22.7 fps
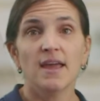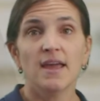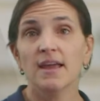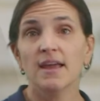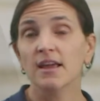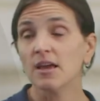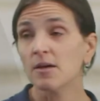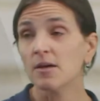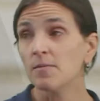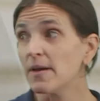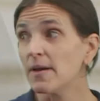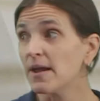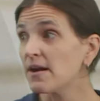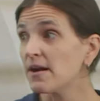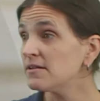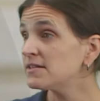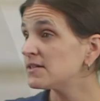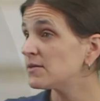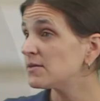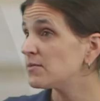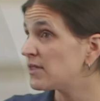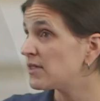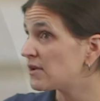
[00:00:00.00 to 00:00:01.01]
In
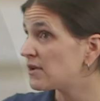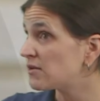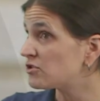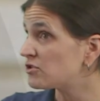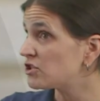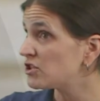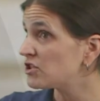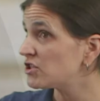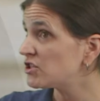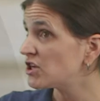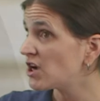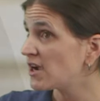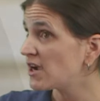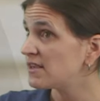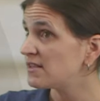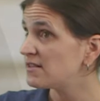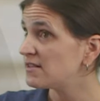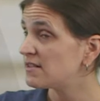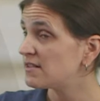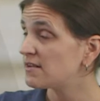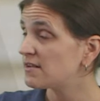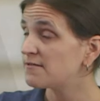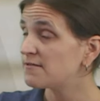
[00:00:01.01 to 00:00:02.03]
comparison, when they were just
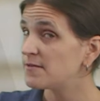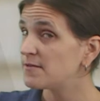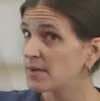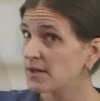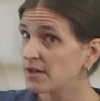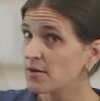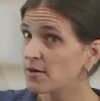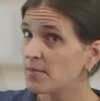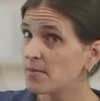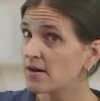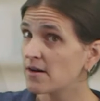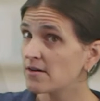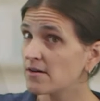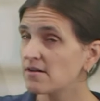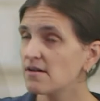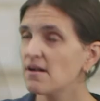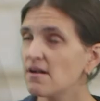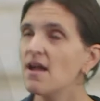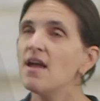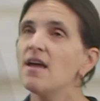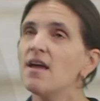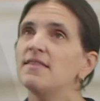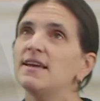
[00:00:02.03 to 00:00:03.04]
talking to their familiar partner,
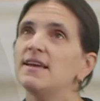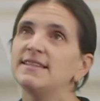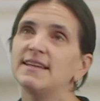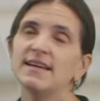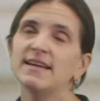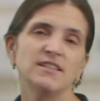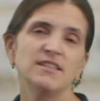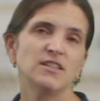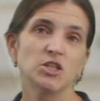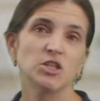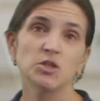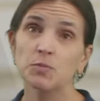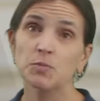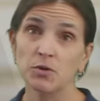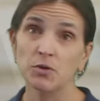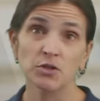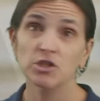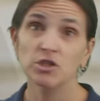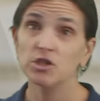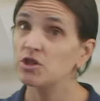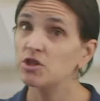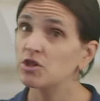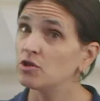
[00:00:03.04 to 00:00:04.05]
they tended to
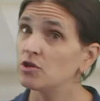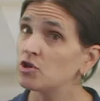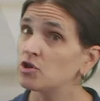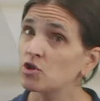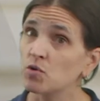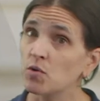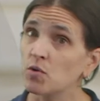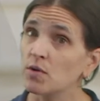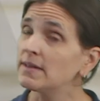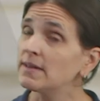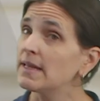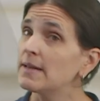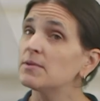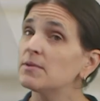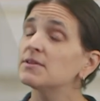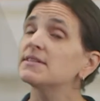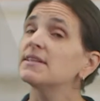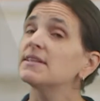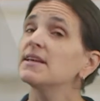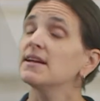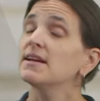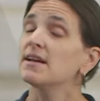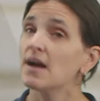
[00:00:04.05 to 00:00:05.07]
produce those short
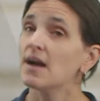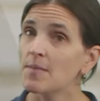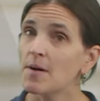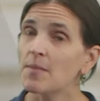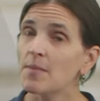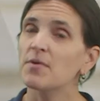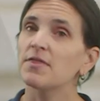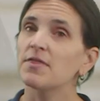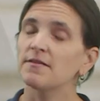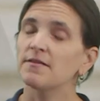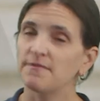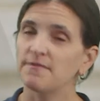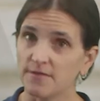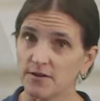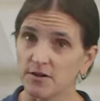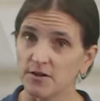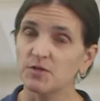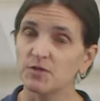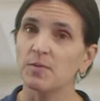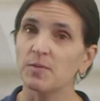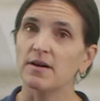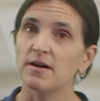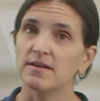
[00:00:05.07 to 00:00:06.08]
labels they had come up with in the
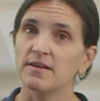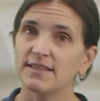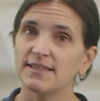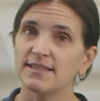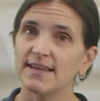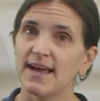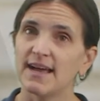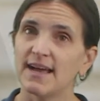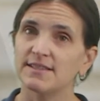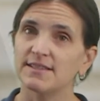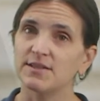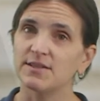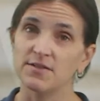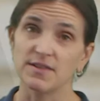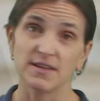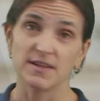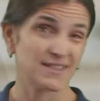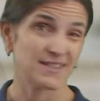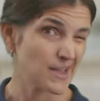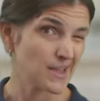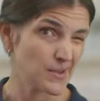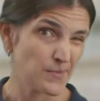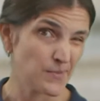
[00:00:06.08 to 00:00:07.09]
first part of the task, so
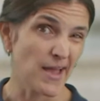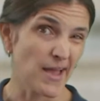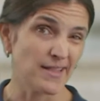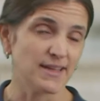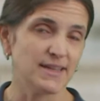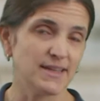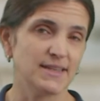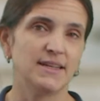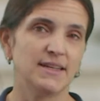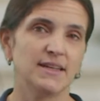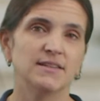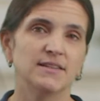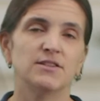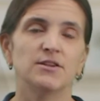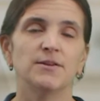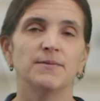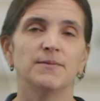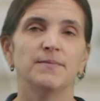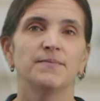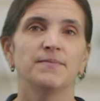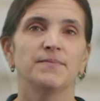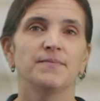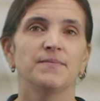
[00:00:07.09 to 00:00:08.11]
things like ballet
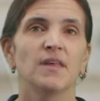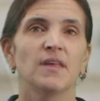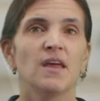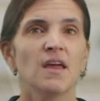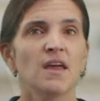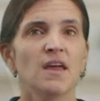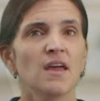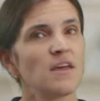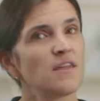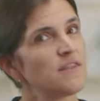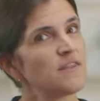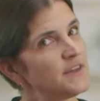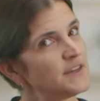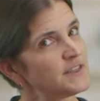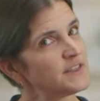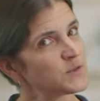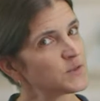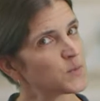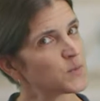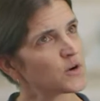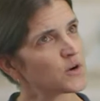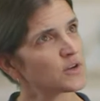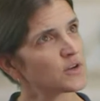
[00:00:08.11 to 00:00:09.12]
dancer.
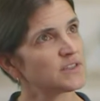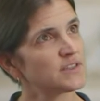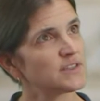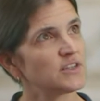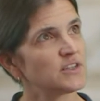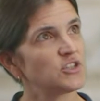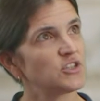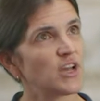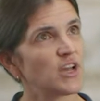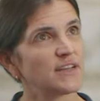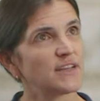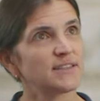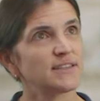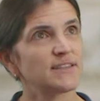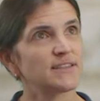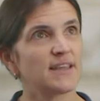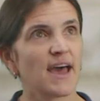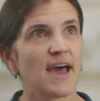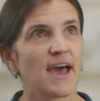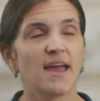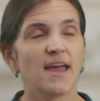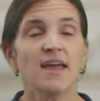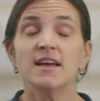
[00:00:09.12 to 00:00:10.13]
This work suggests
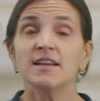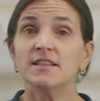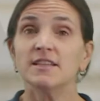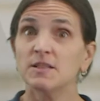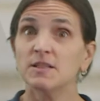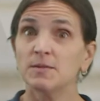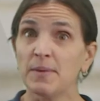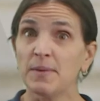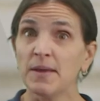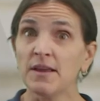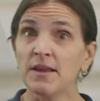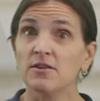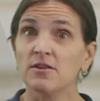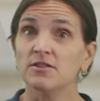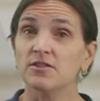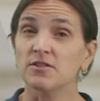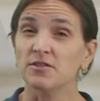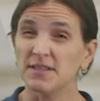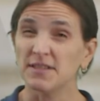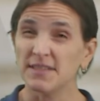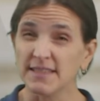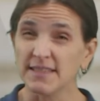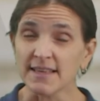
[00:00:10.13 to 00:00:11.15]
that speakers
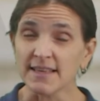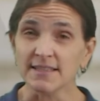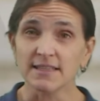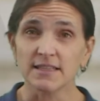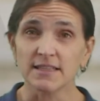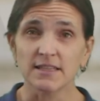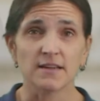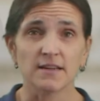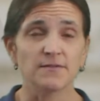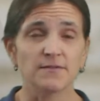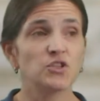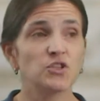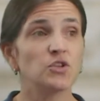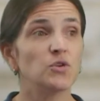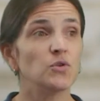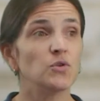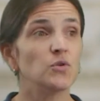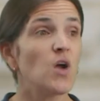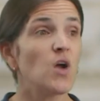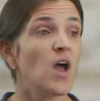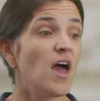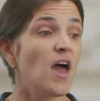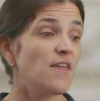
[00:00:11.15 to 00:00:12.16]
are sensitive
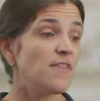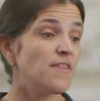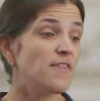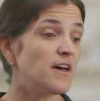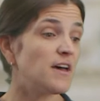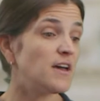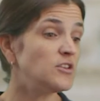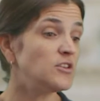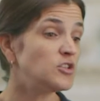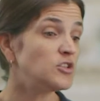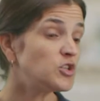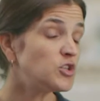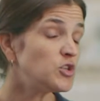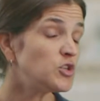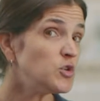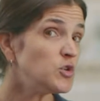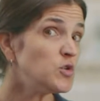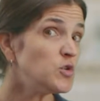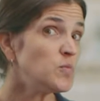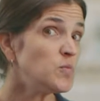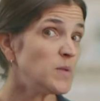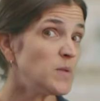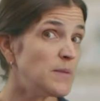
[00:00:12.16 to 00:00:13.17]
to the
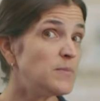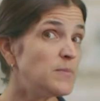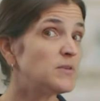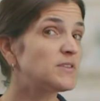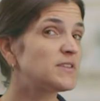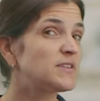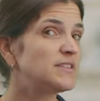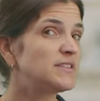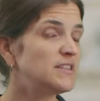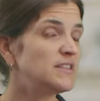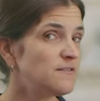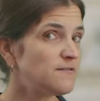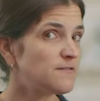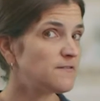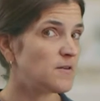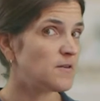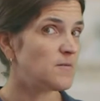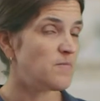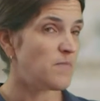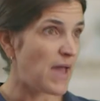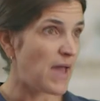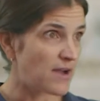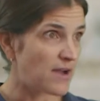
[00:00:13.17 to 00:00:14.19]
2 people's
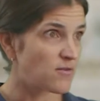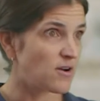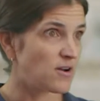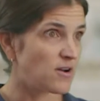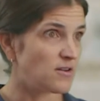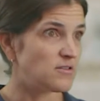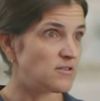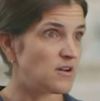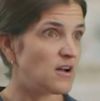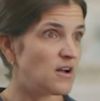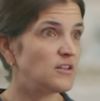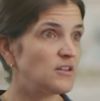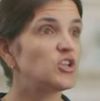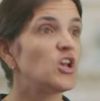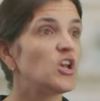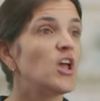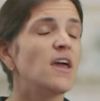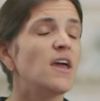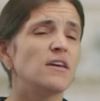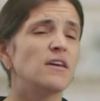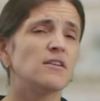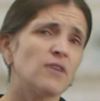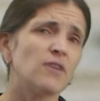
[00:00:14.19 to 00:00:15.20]
different background knowledge
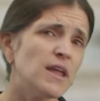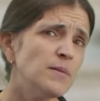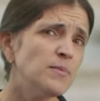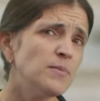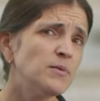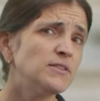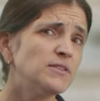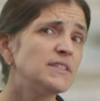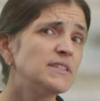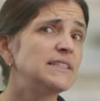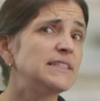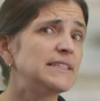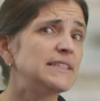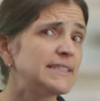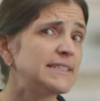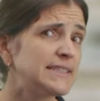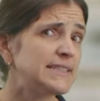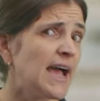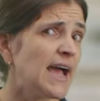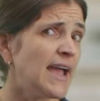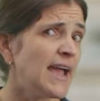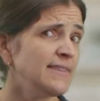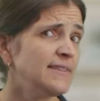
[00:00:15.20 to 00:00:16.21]
and are able to
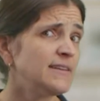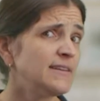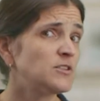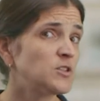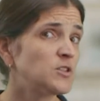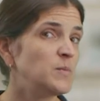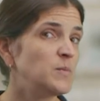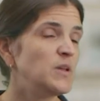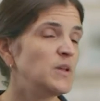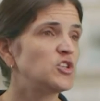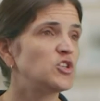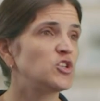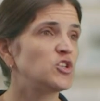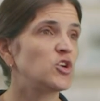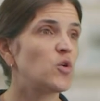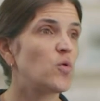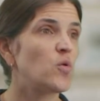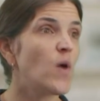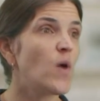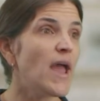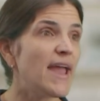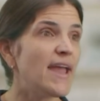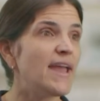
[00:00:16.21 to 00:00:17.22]
design their speech in a
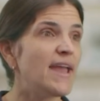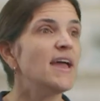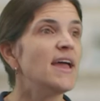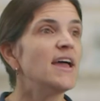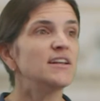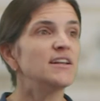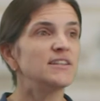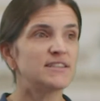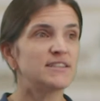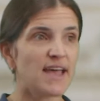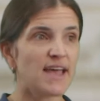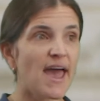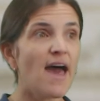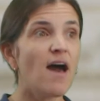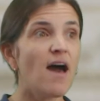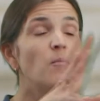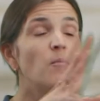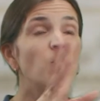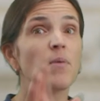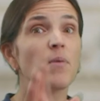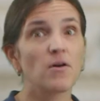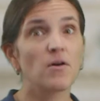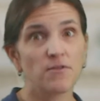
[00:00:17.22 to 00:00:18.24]
way to
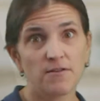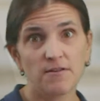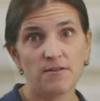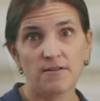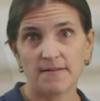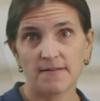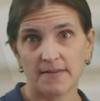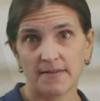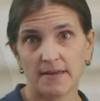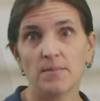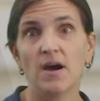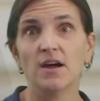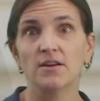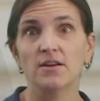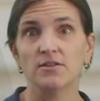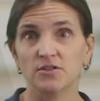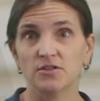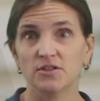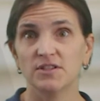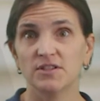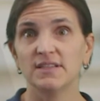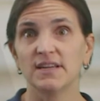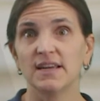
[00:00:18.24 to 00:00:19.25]
help both of them
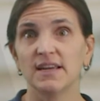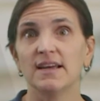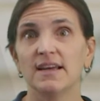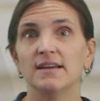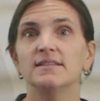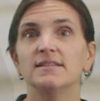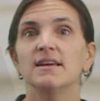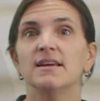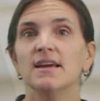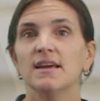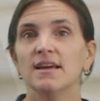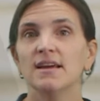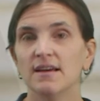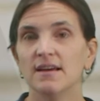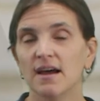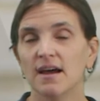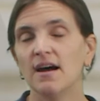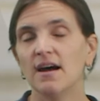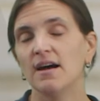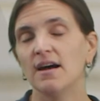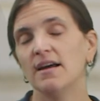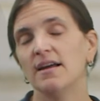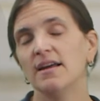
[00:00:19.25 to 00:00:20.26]
understand
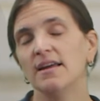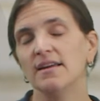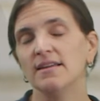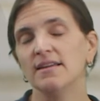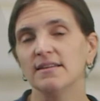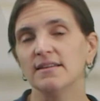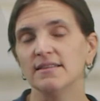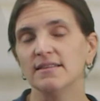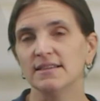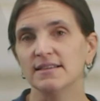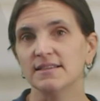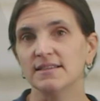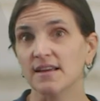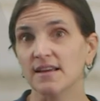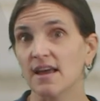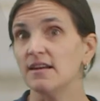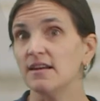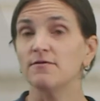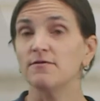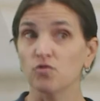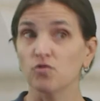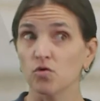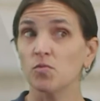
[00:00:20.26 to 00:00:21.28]
in this
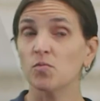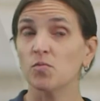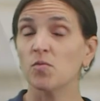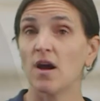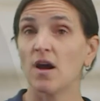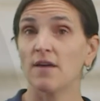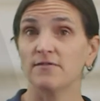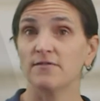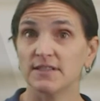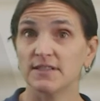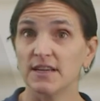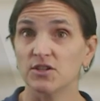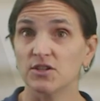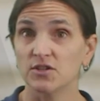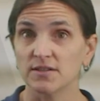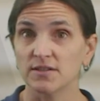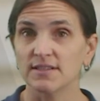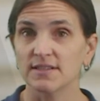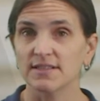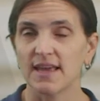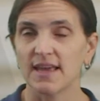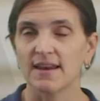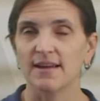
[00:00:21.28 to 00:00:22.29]
kind of group
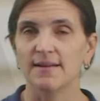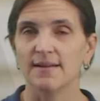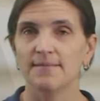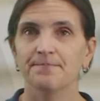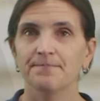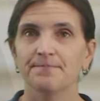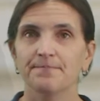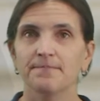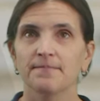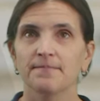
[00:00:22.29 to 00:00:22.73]
conversational setting.